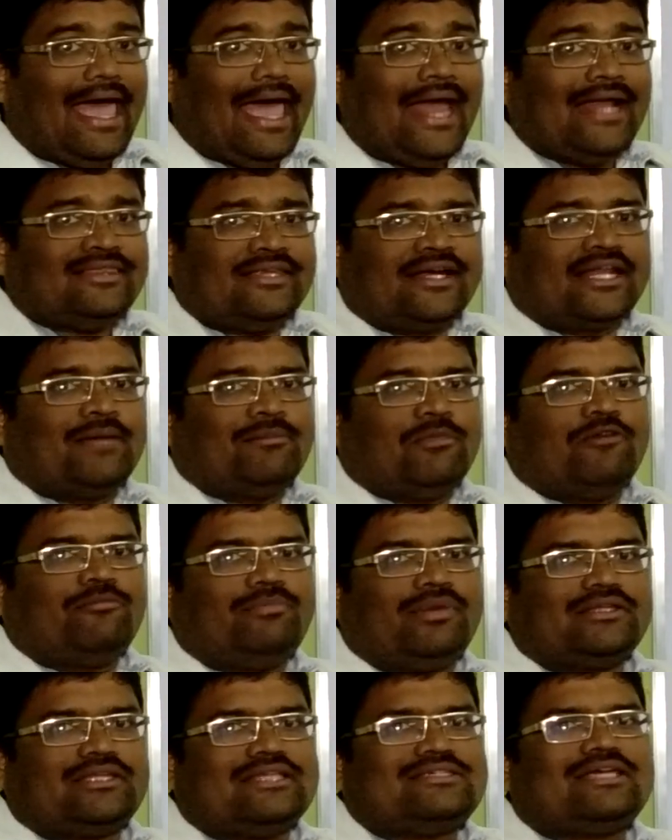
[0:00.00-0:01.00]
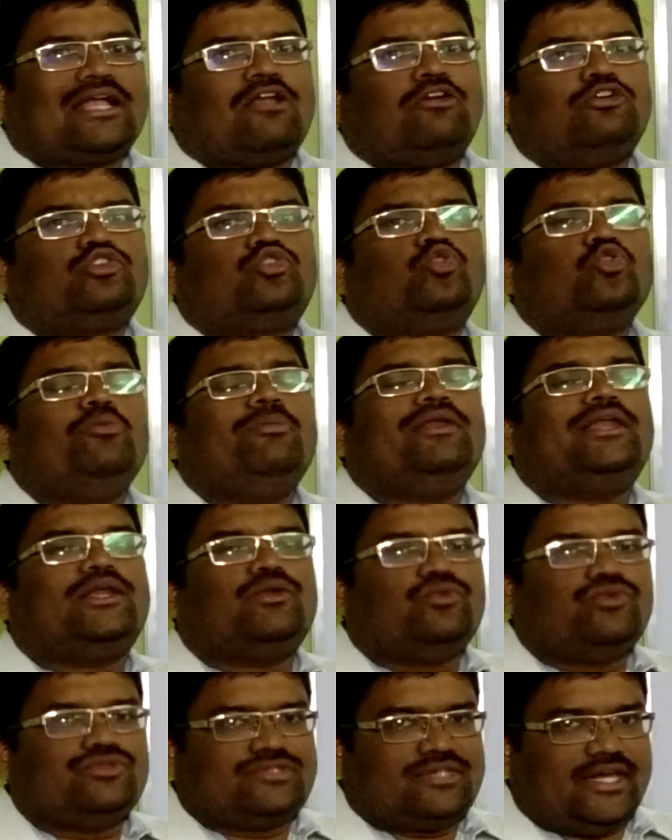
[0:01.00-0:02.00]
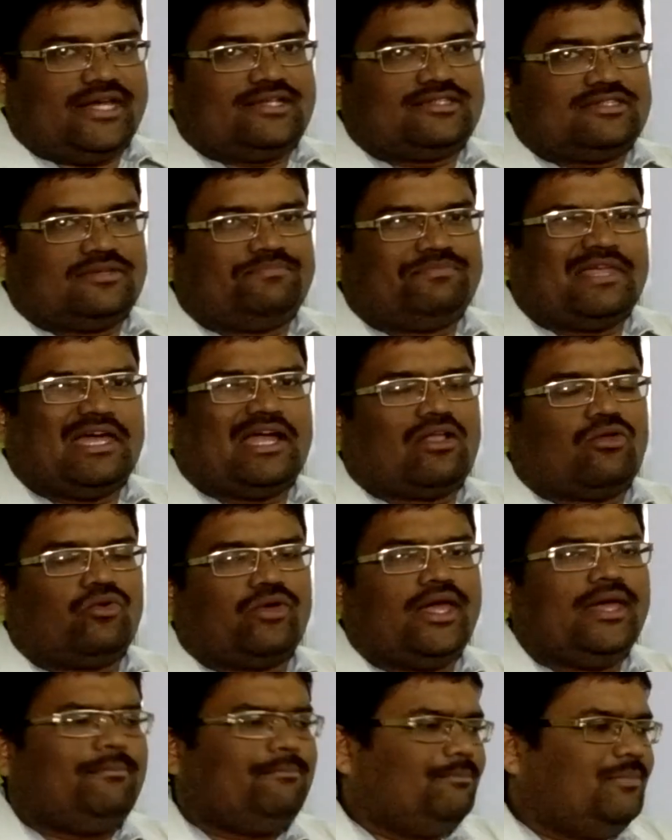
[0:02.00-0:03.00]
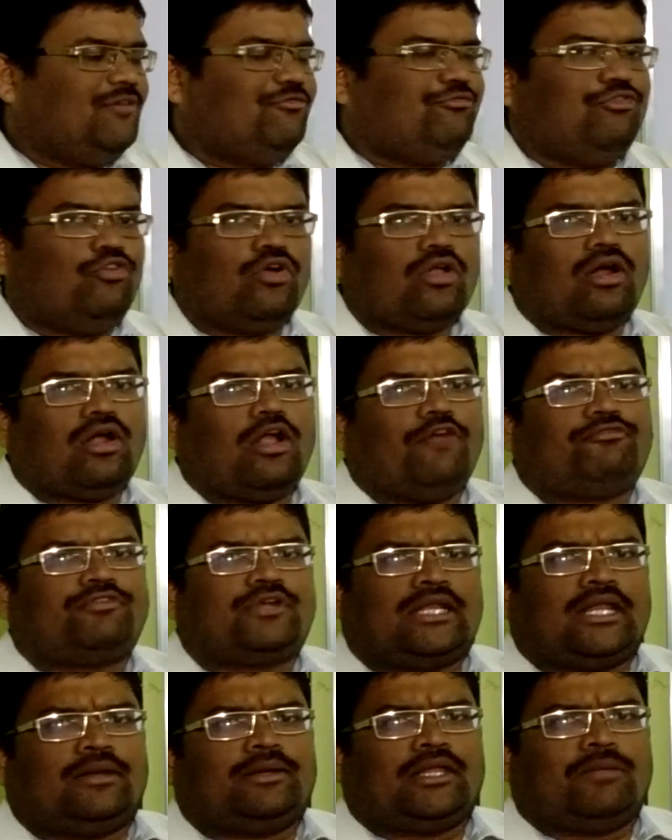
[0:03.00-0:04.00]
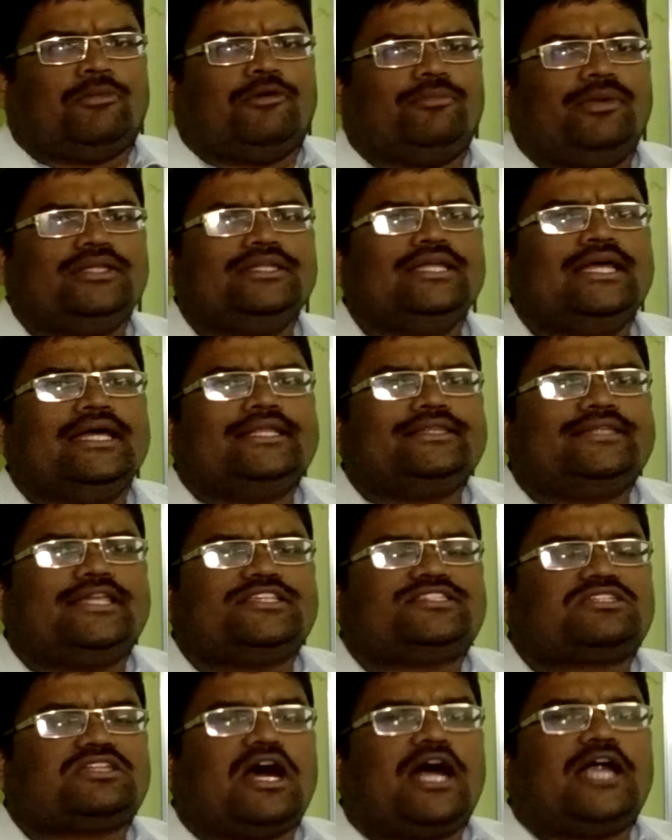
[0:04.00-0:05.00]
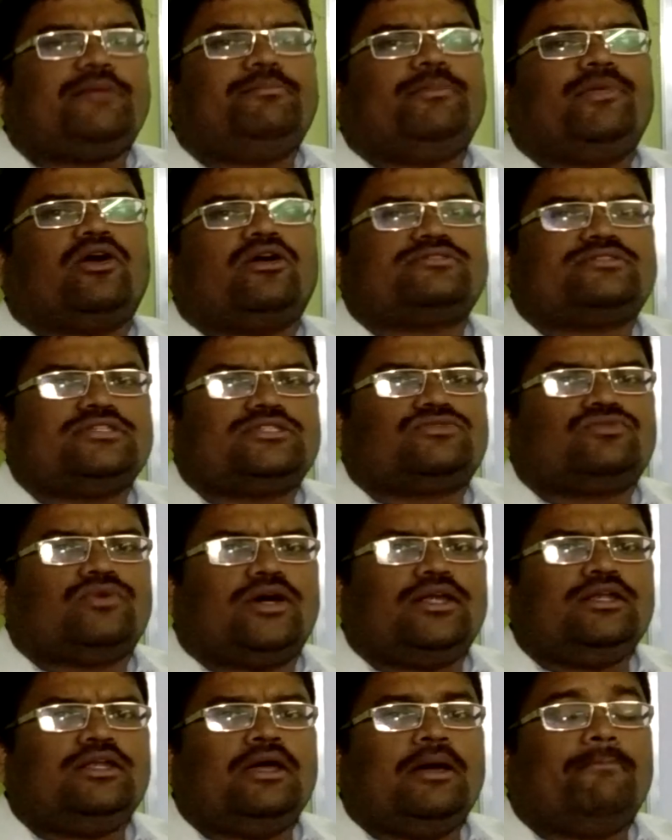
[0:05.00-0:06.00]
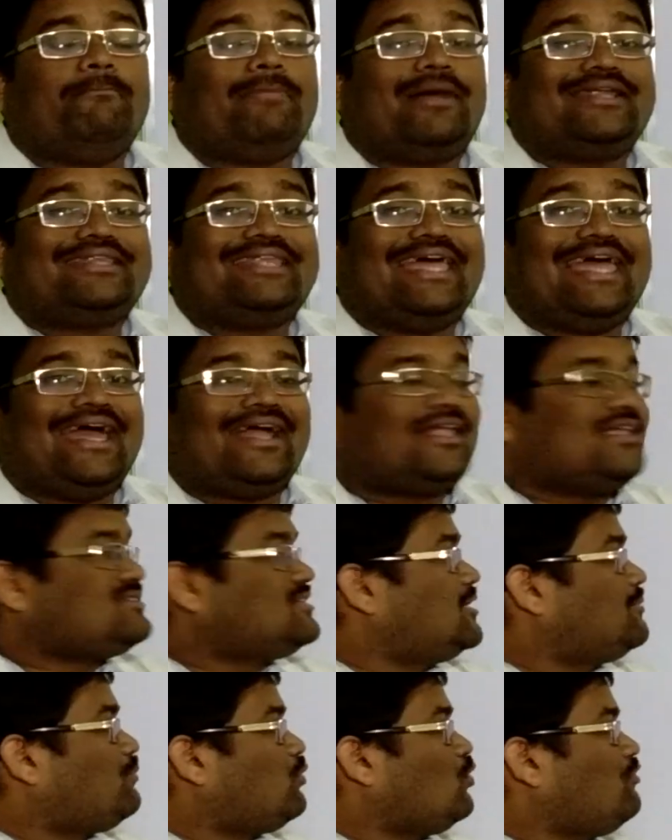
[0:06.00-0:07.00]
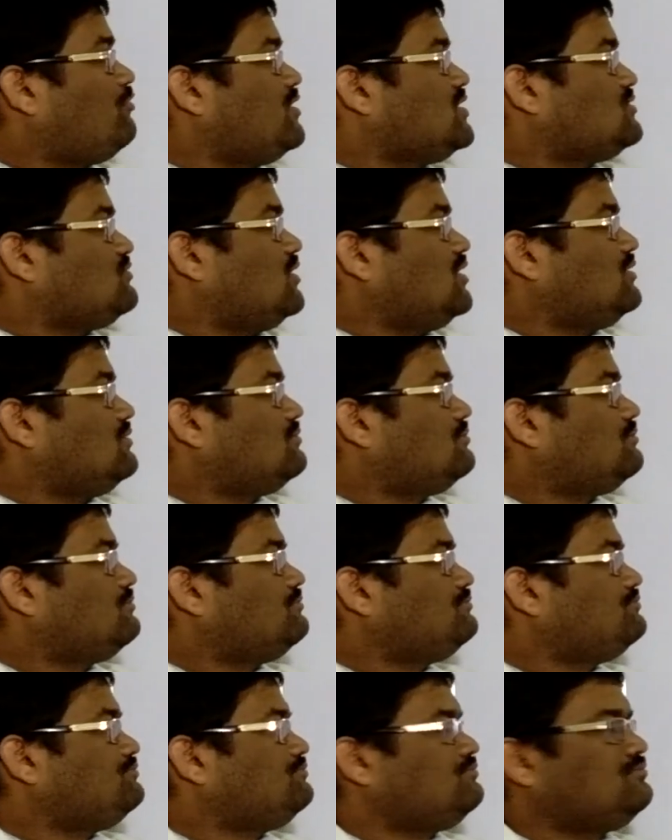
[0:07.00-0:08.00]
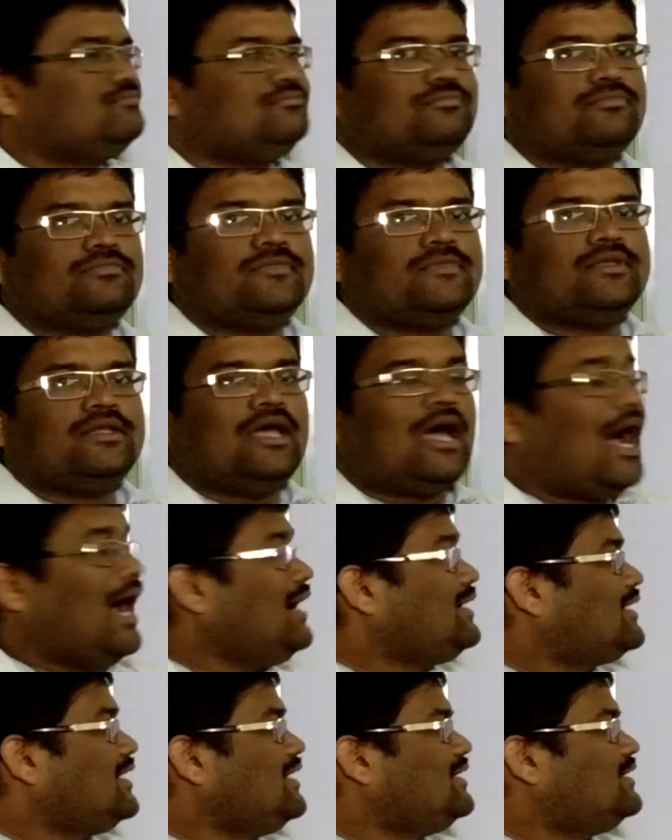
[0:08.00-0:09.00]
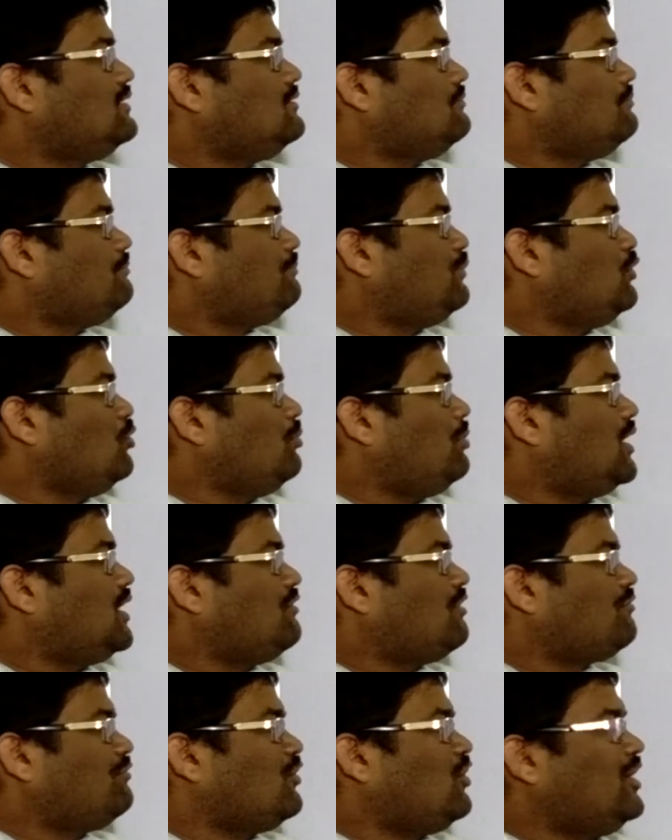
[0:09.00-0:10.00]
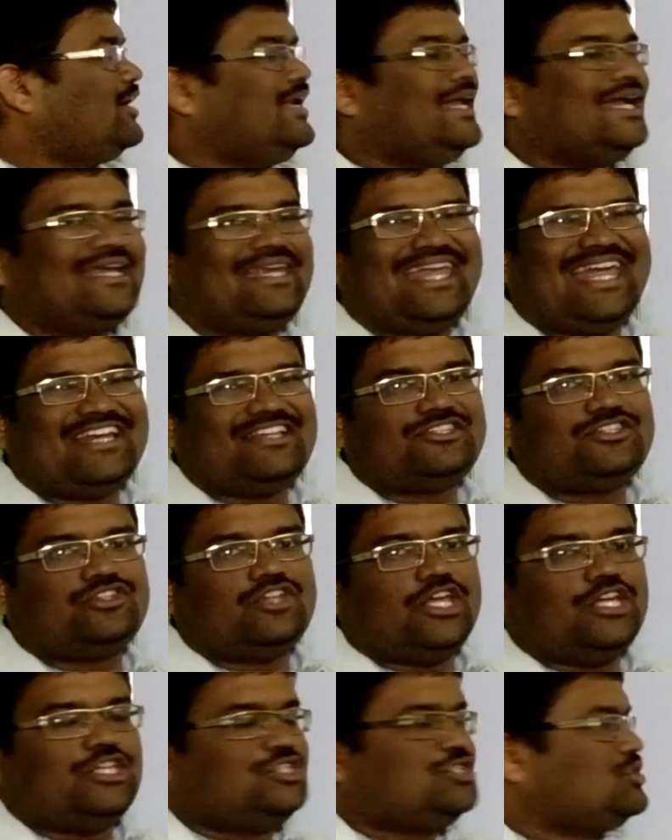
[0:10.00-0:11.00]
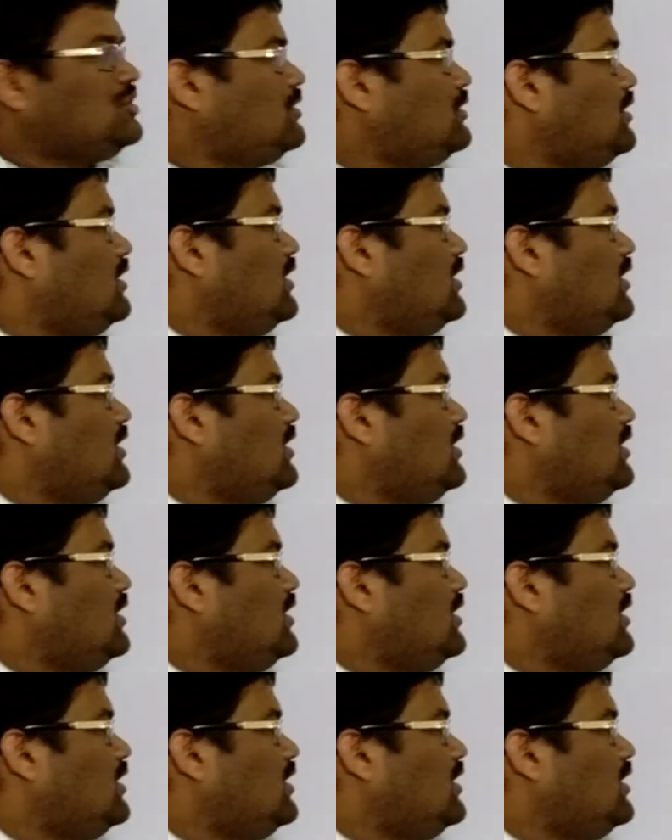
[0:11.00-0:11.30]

At the time of birth, it's around 2 million oocytes. And okay, before or after the time of birth, they start meiosis 1, but they arrest at prophase 1 until puberty, what we call dictate stage.